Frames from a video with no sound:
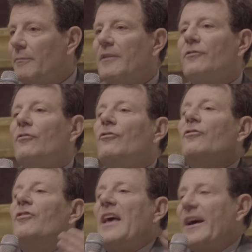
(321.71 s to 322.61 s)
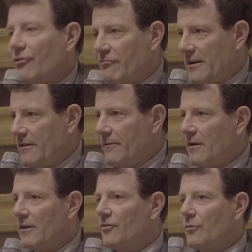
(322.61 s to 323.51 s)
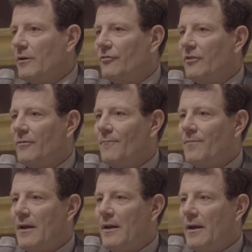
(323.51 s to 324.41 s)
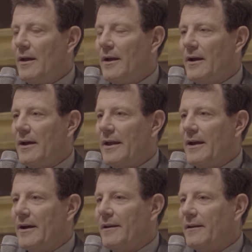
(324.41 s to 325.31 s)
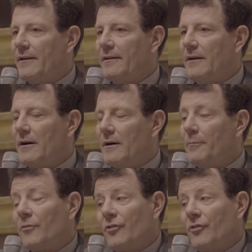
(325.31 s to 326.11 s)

I mean, this is staggering consequences. And um,